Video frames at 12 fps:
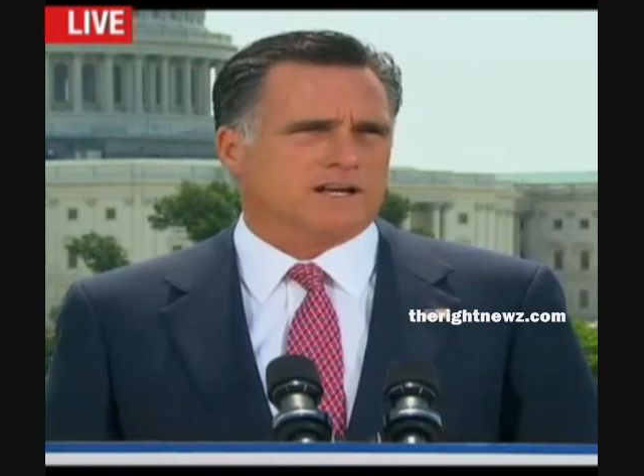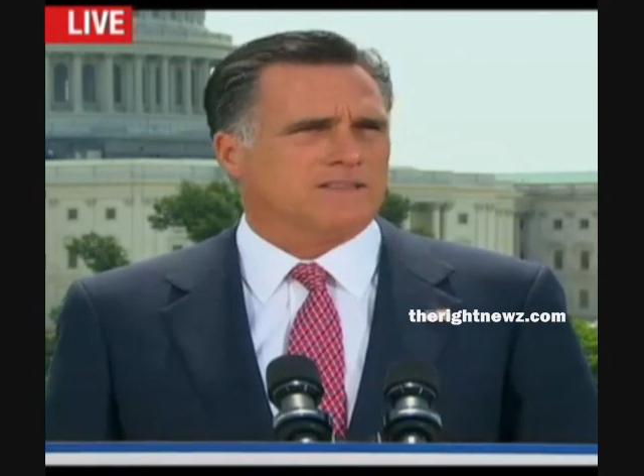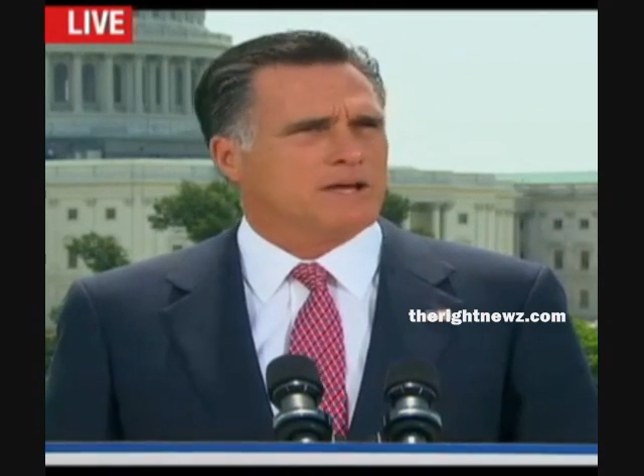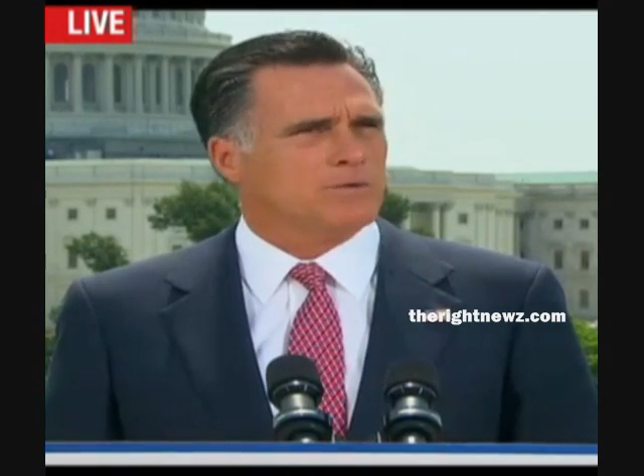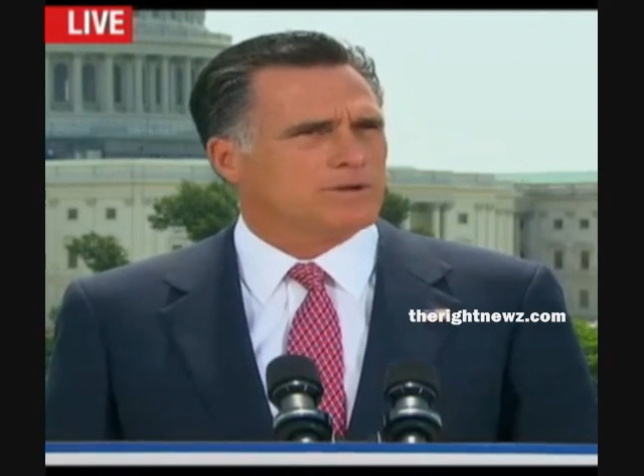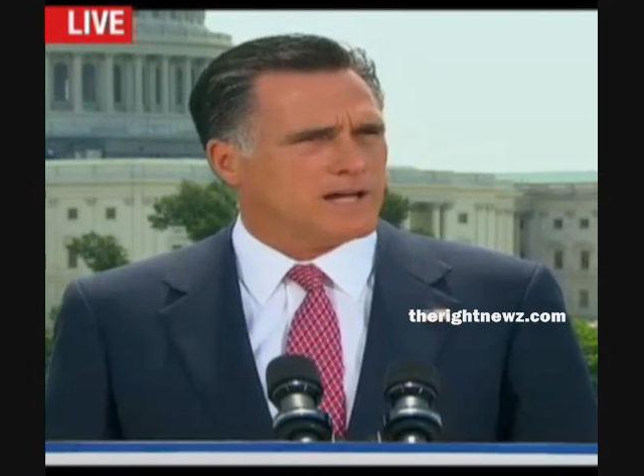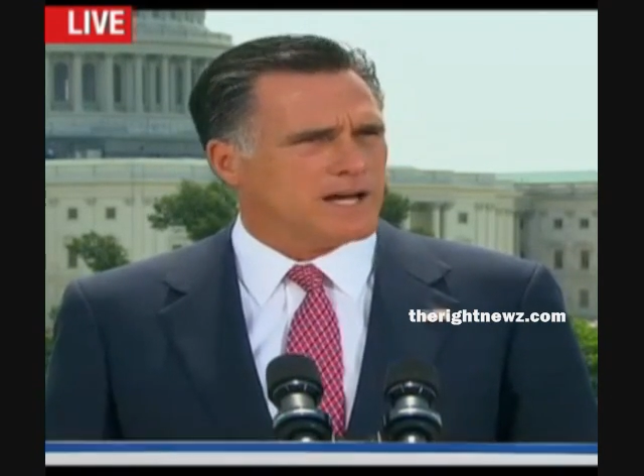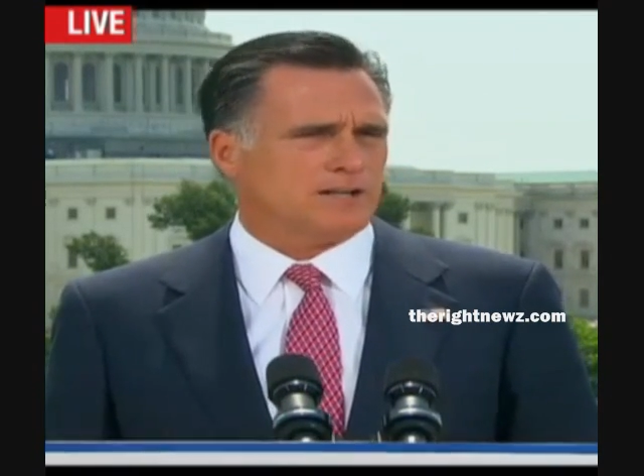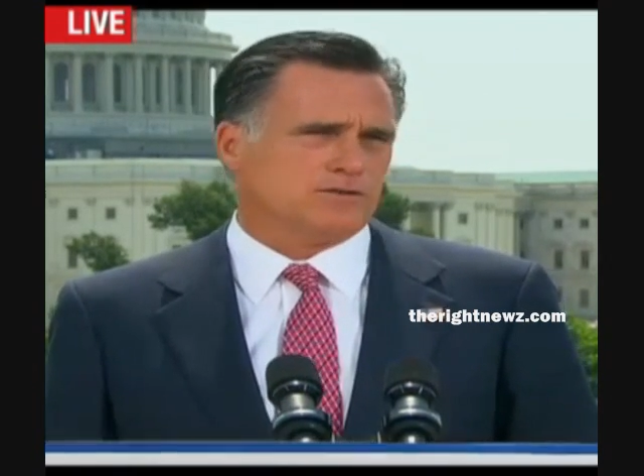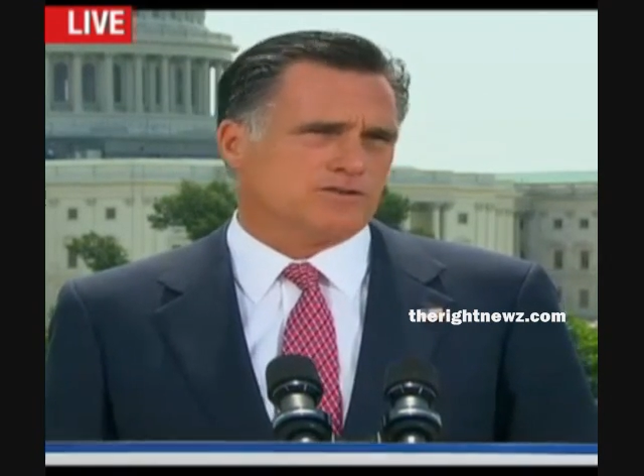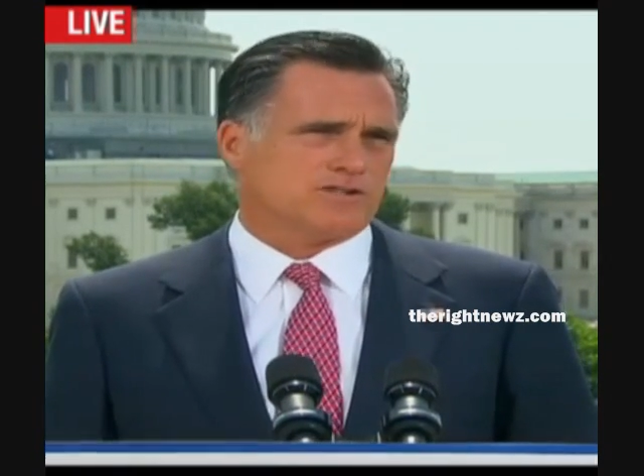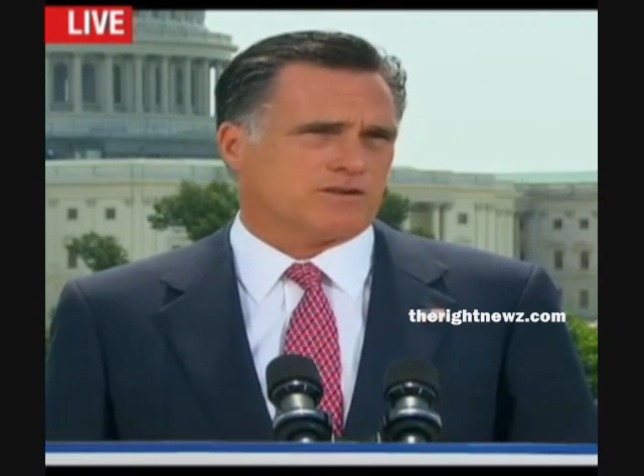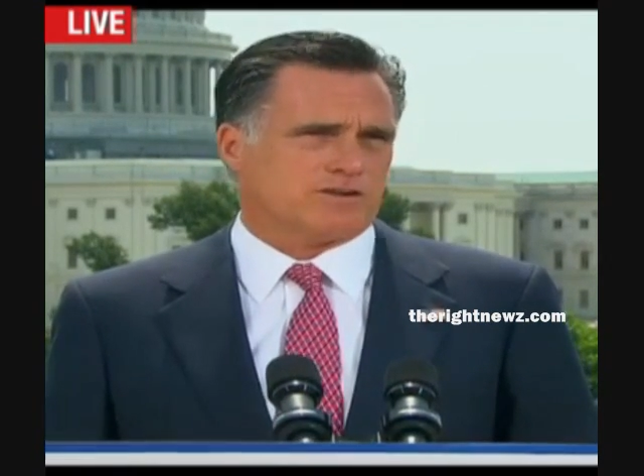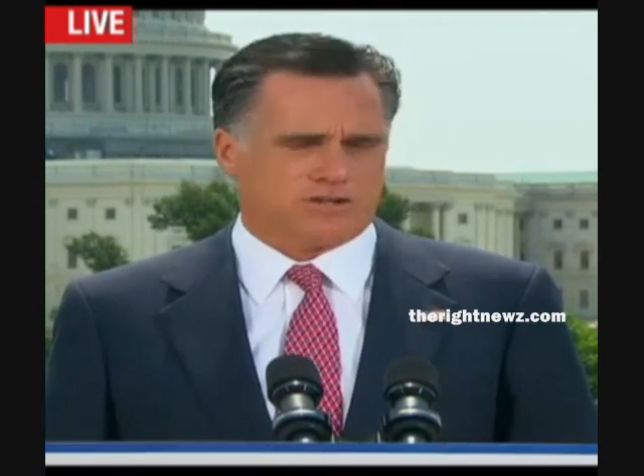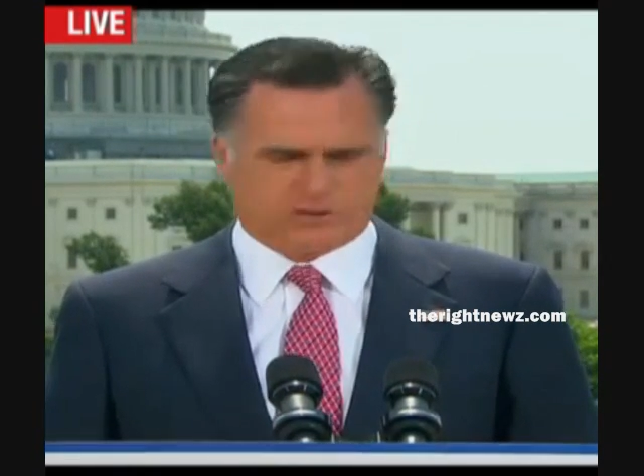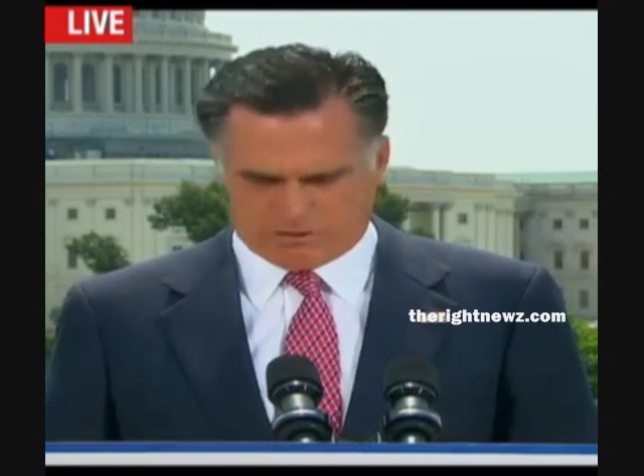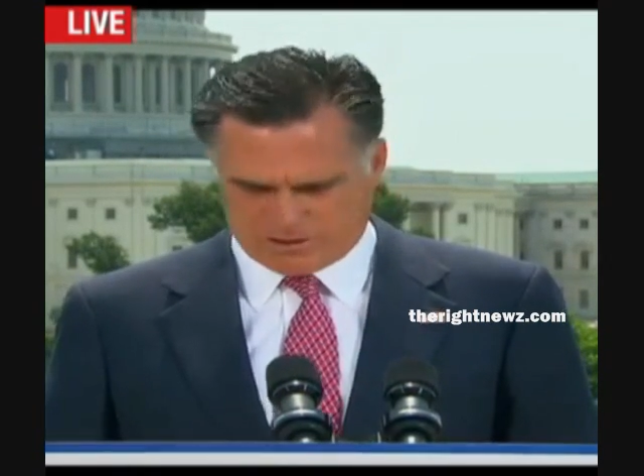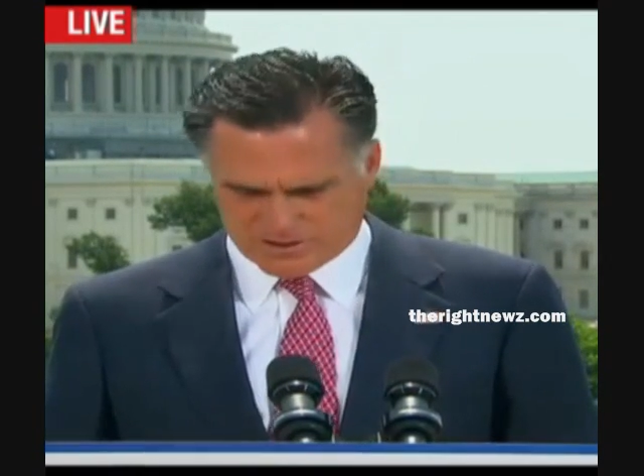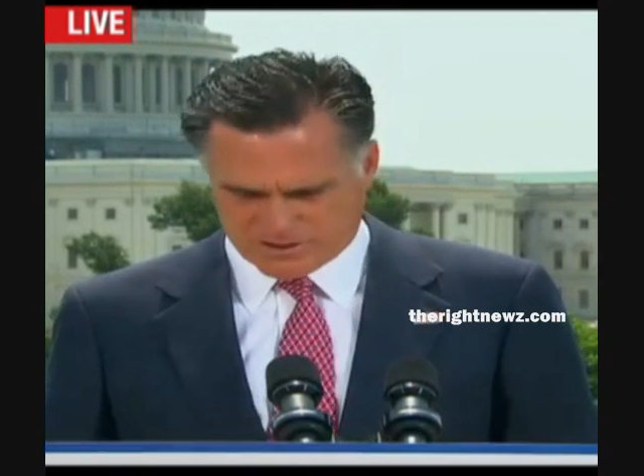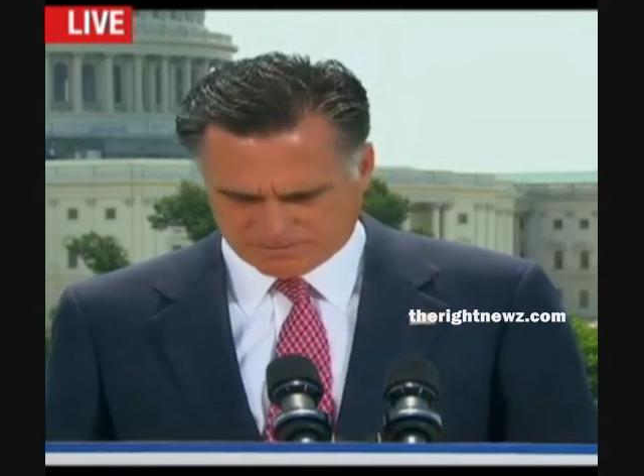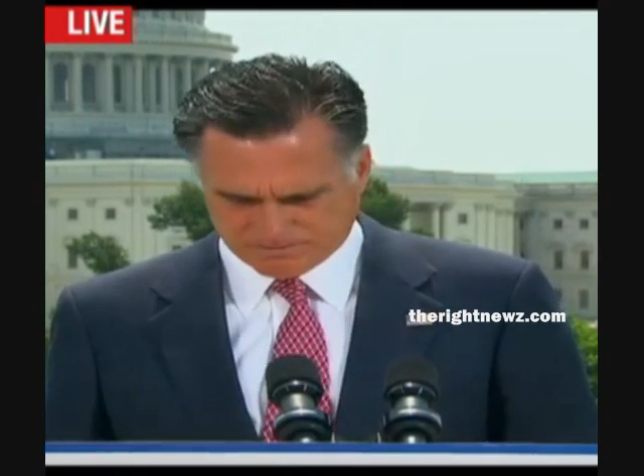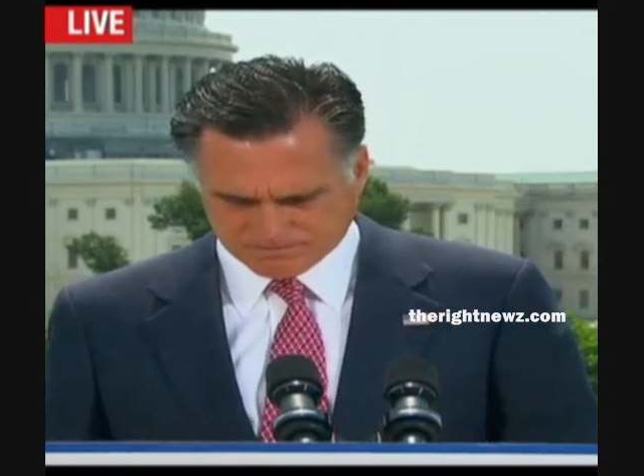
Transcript: and they will not lose their insurance.